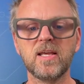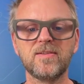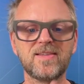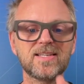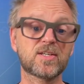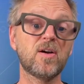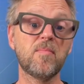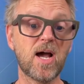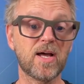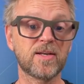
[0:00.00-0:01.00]
This
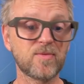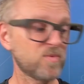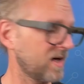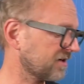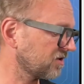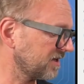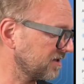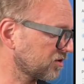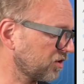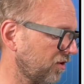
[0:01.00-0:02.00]
command will actually
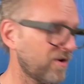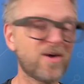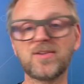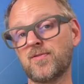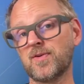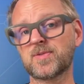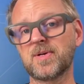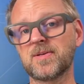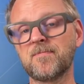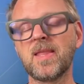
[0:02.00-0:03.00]
turn on the first
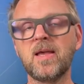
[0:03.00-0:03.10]
button.